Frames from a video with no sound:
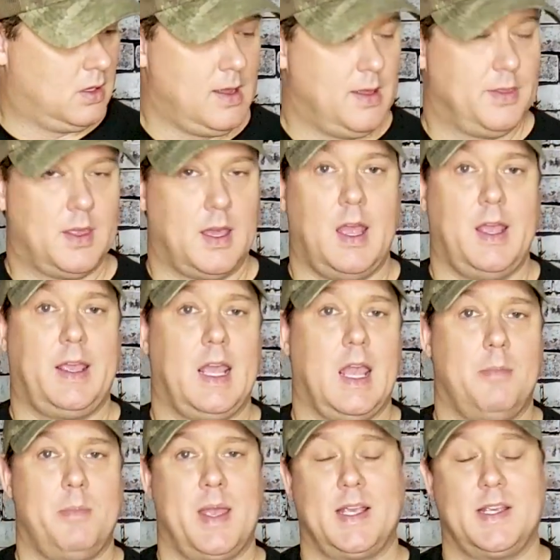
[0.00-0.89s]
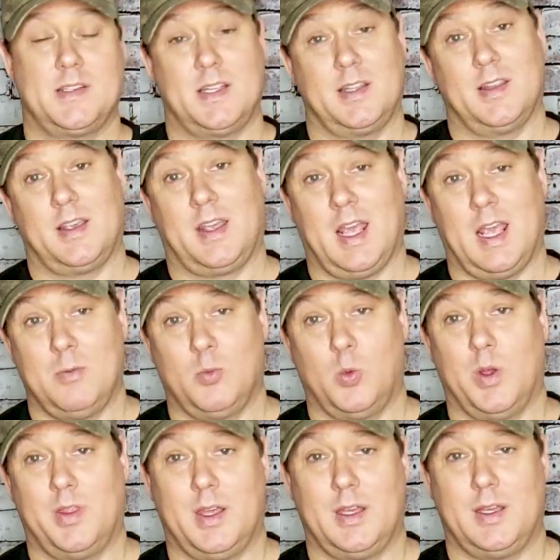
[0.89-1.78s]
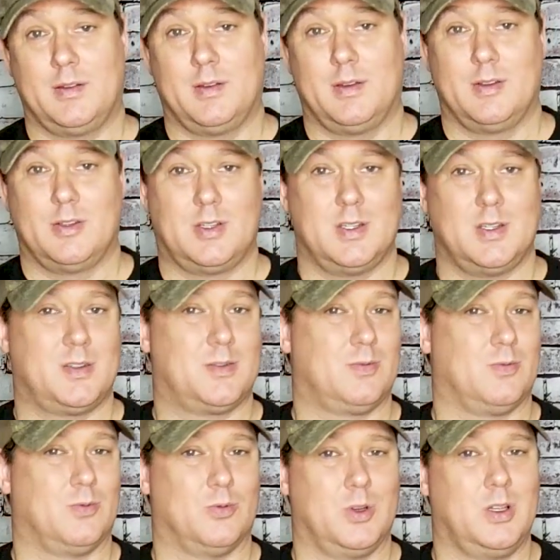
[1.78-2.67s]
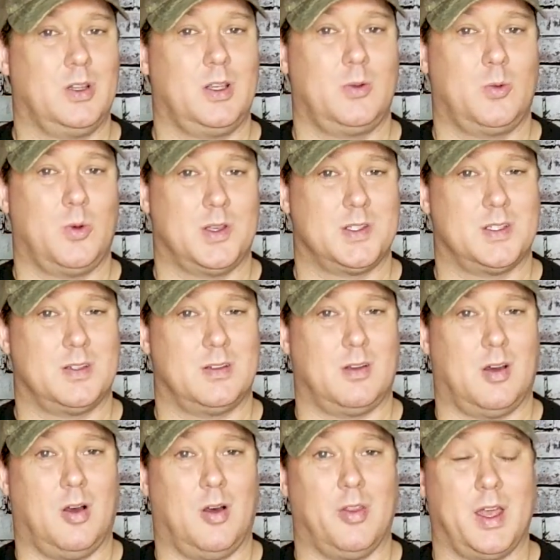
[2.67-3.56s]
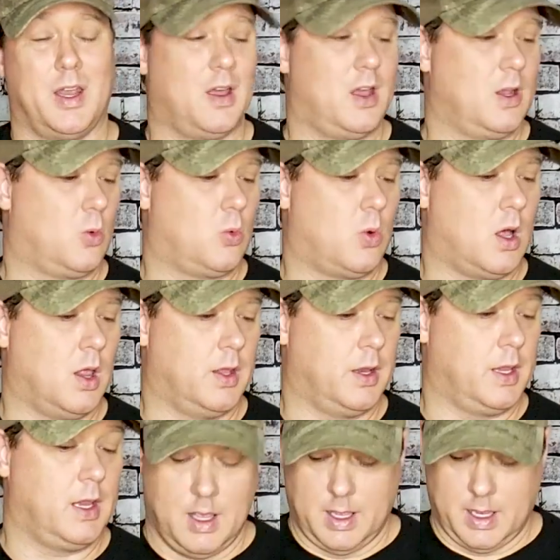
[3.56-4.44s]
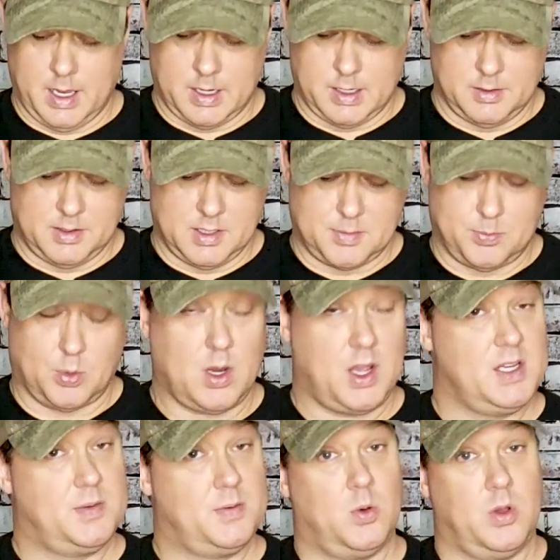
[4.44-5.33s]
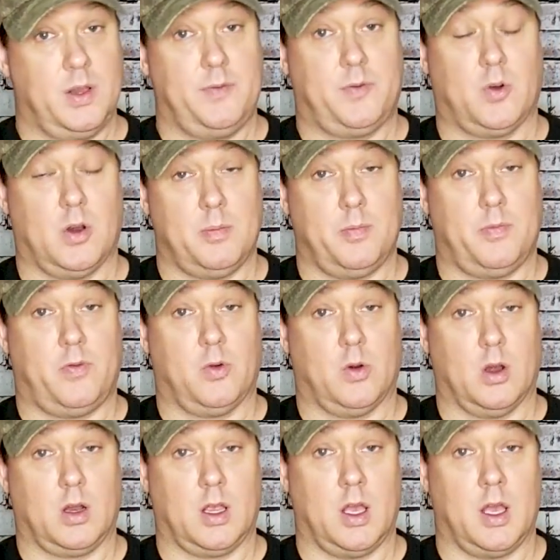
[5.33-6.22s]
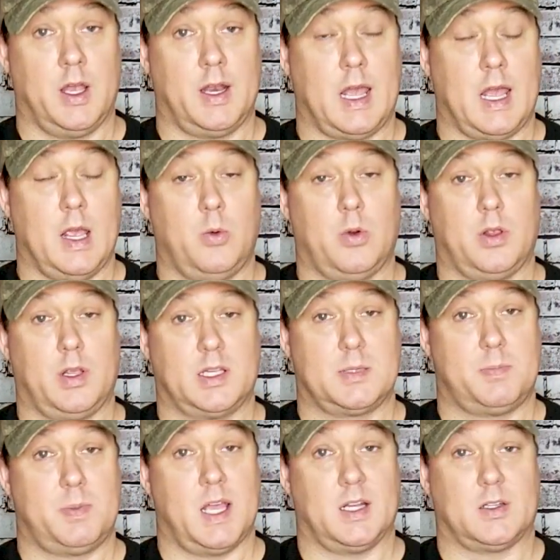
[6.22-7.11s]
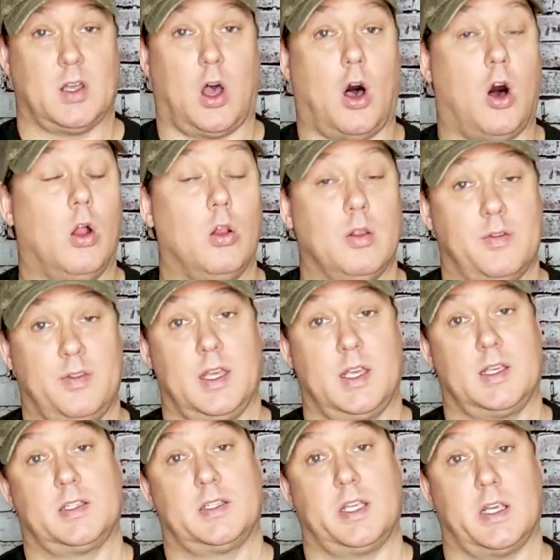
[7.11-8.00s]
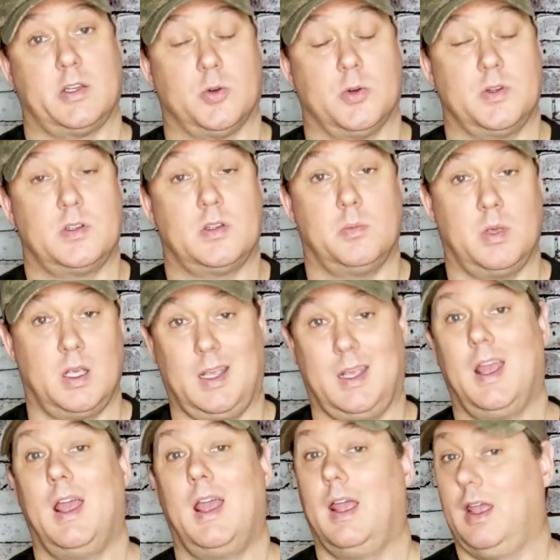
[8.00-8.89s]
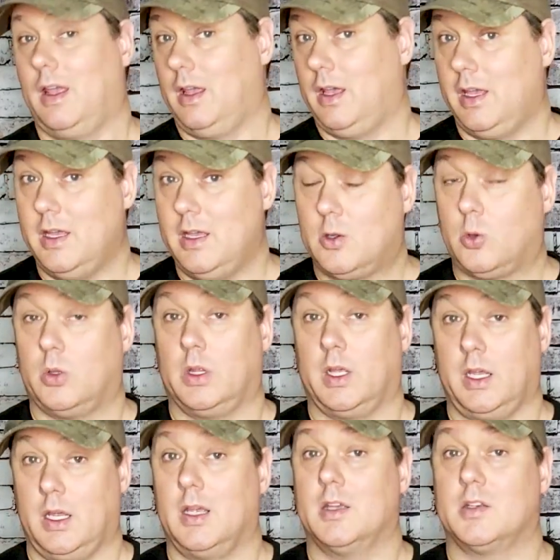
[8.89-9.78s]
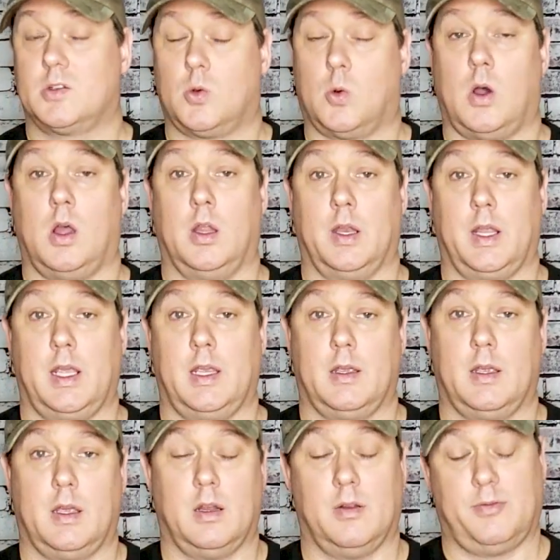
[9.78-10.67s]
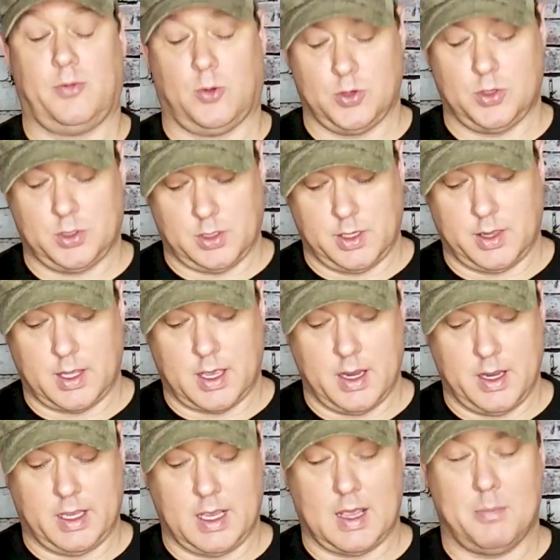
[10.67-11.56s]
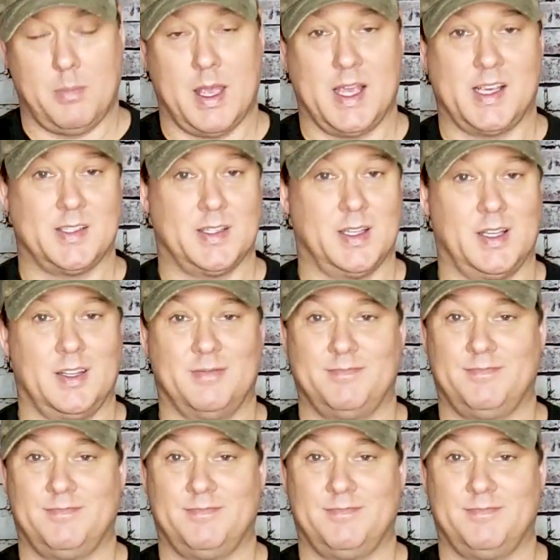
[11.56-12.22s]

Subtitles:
the high cap magazine that came with it just really wasn't all that high quality. And at this price point for a gun, I would expect all of the accessories to be equally as quality. And unfortunately, the high cap magazine